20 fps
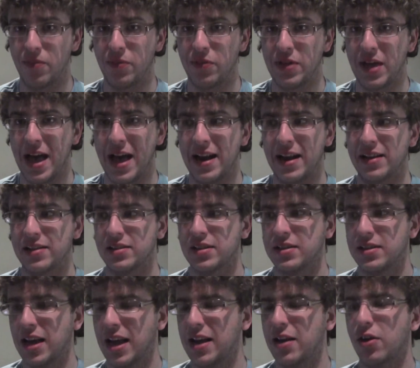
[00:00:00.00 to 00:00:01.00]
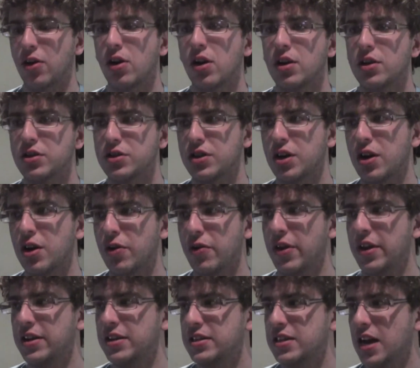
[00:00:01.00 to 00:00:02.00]
that as the title. So
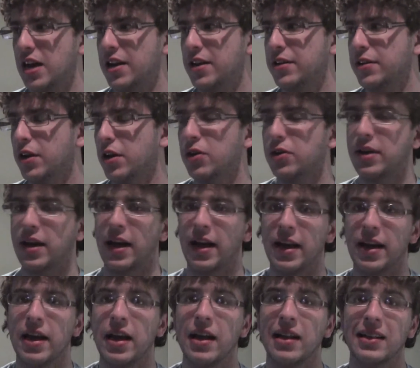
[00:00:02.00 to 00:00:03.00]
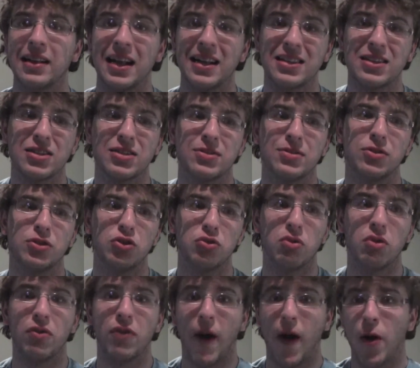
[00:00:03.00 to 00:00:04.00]
they decided, okay, let's
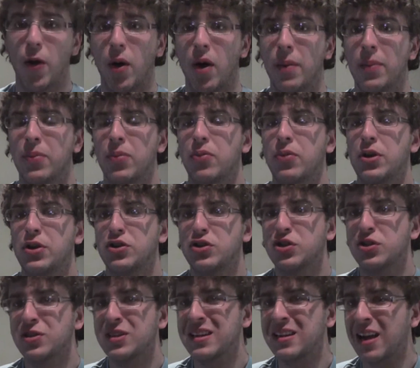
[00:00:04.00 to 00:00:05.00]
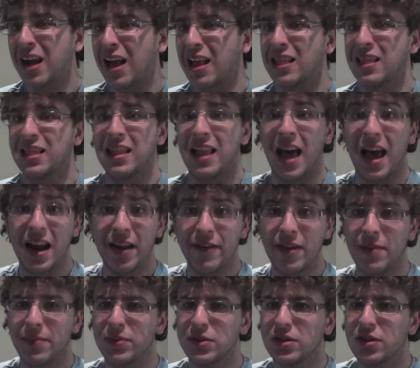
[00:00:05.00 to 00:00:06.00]
do a follow-up, which a lot of
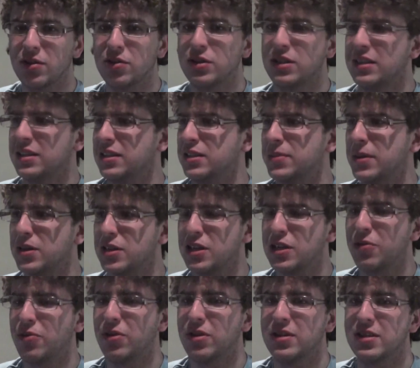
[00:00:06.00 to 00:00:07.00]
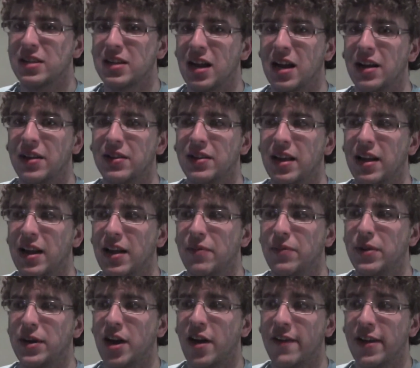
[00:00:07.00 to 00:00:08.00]
episodes, especially the ones that have
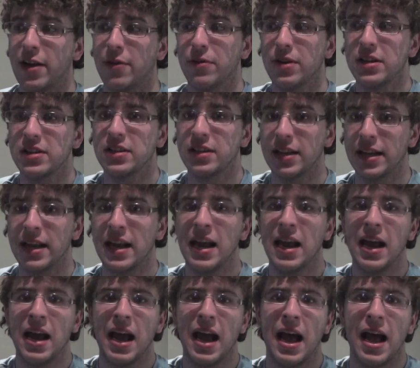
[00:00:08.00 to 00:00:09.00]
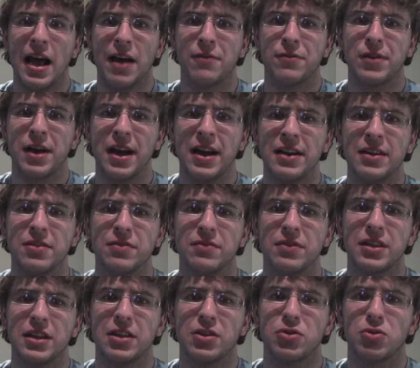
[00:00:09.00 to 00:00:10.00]
been coming out recently, have kind of
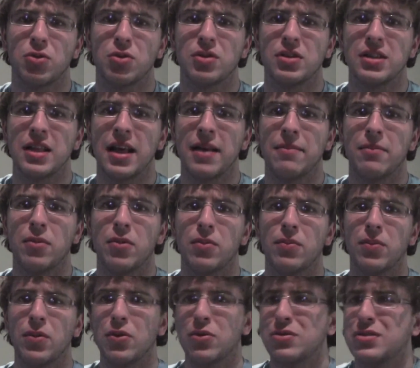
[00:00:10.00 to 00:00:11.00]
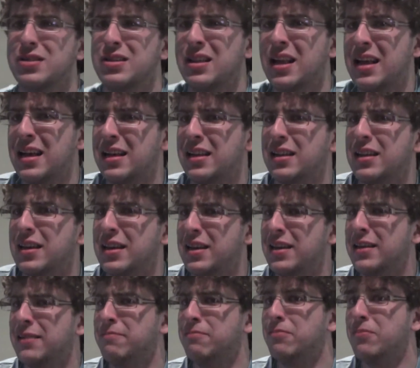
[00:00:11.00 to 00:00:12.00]
leaned towards that, most
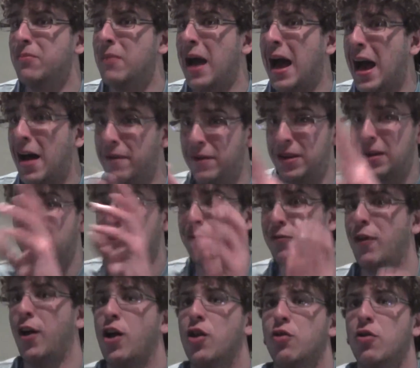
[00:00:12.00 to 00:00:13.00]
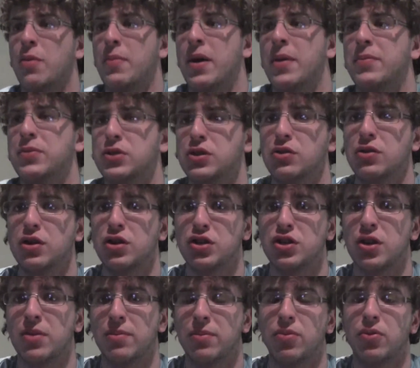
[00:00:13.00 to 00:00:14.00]
likely having a follow-up episode at
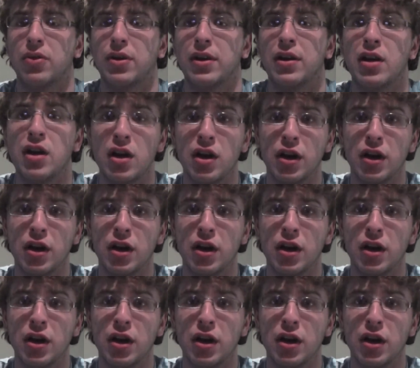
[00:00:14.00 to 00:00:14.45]
some point.